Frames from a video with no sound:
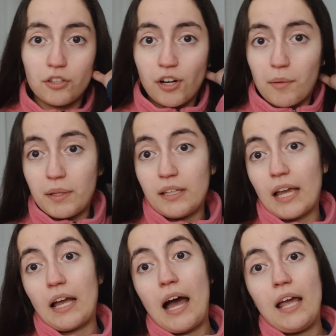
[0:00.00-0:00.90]
You know what I mean?
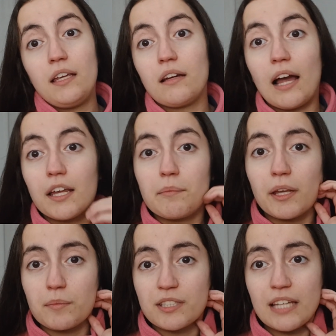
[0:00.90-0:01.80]
Like I can
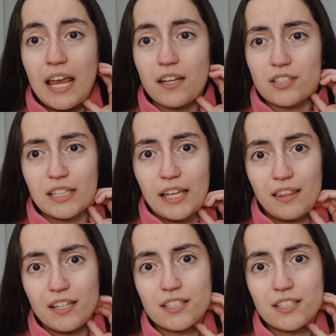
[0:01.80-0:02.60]
make mistakes, and like these